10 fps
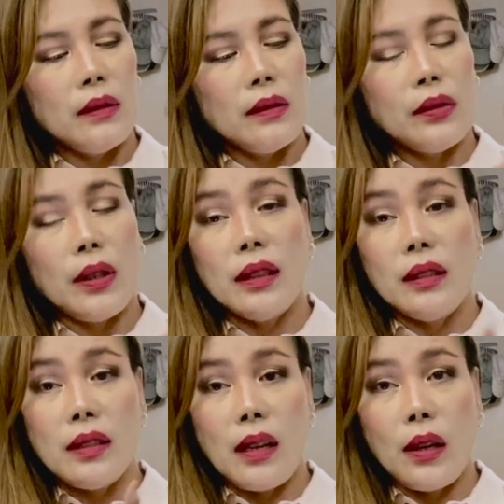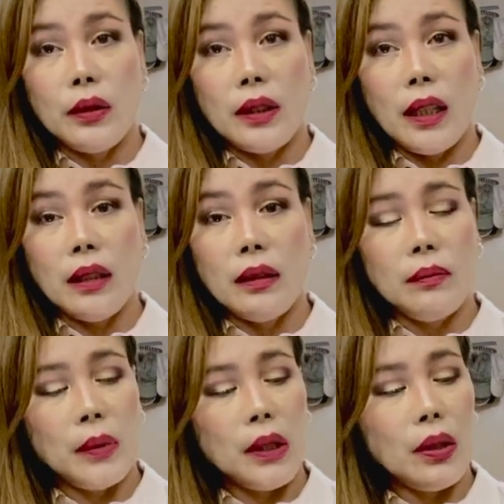tried this out
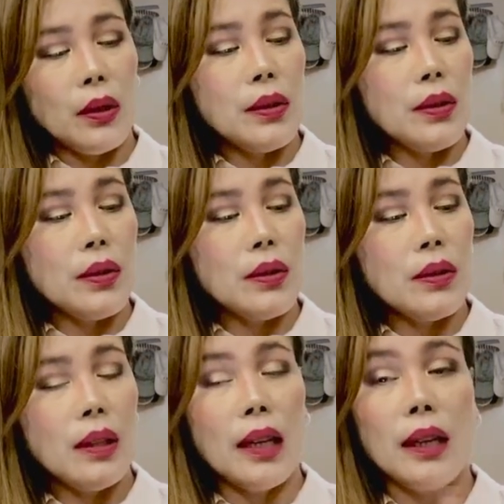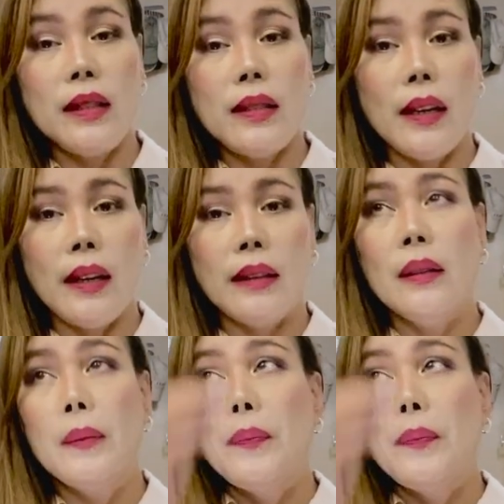yet because, like I said,